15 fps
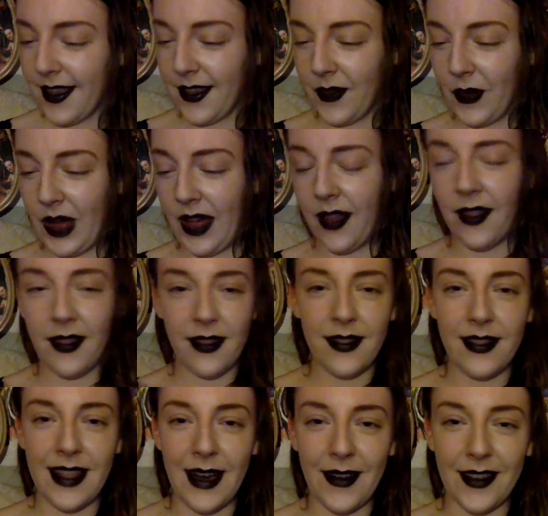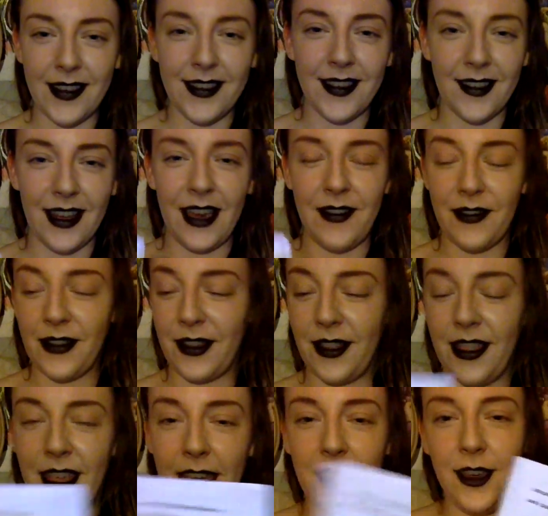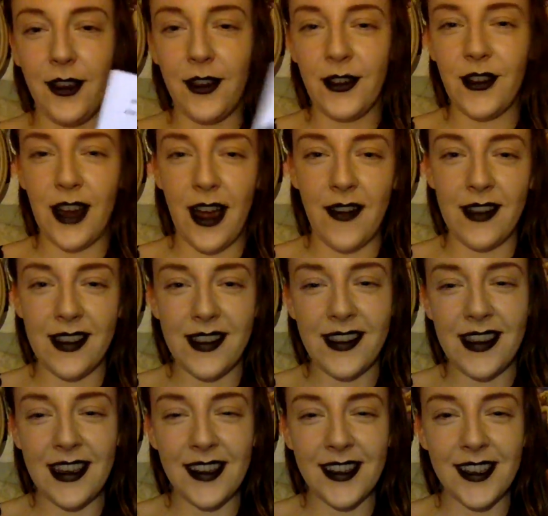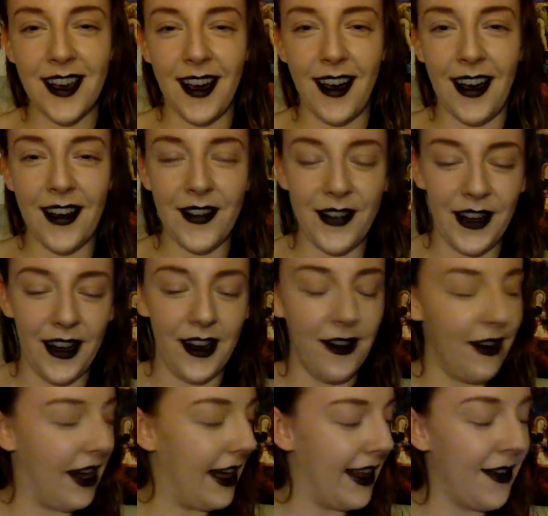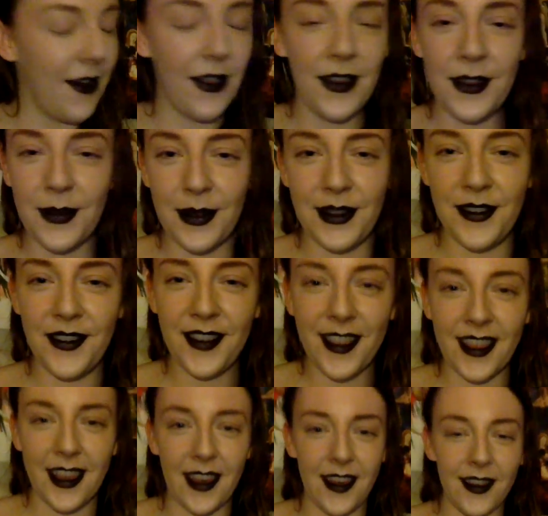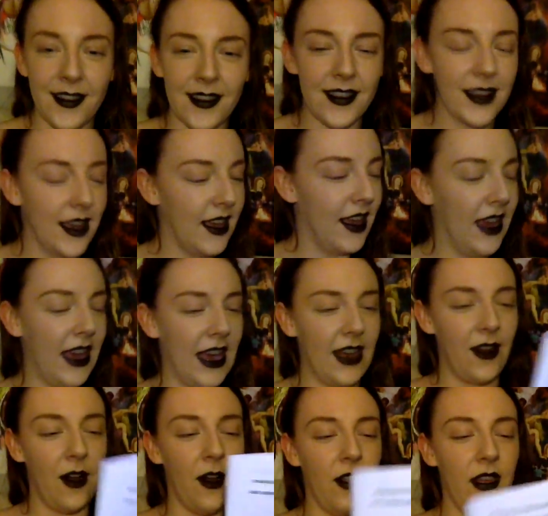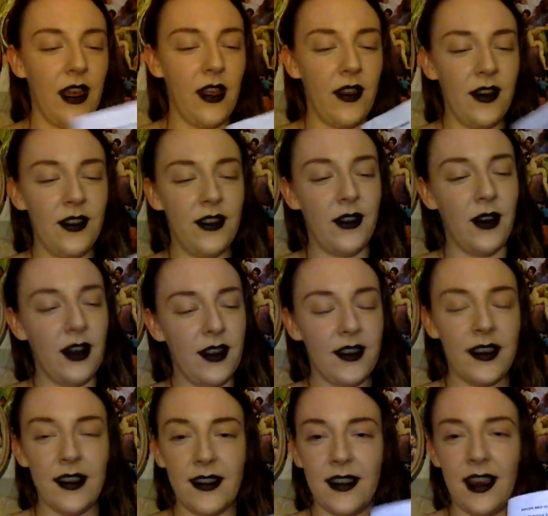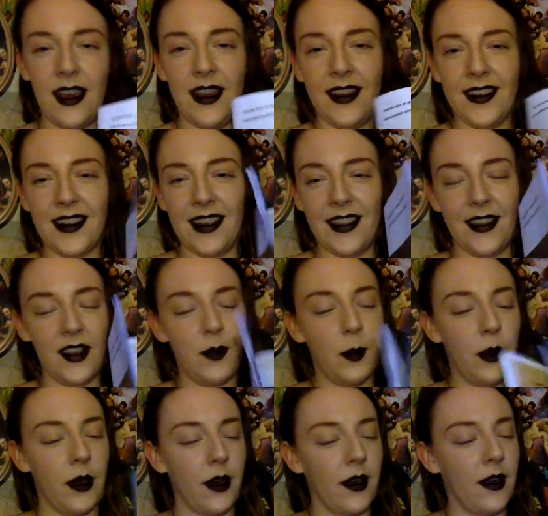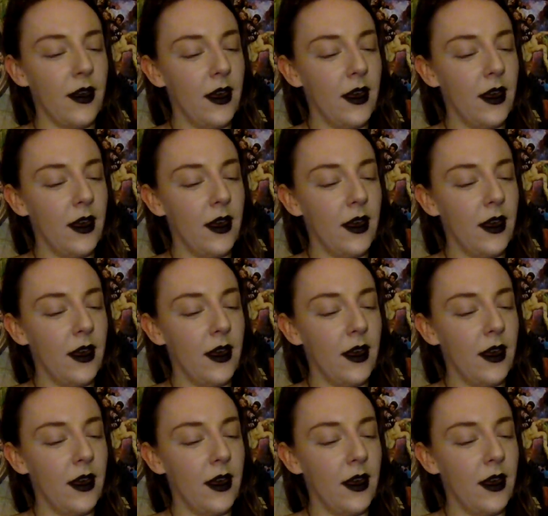Well, that was delightful. Thank you, Travis Neal Todd, for writing all those wonderful things and all the other stories contained in this book,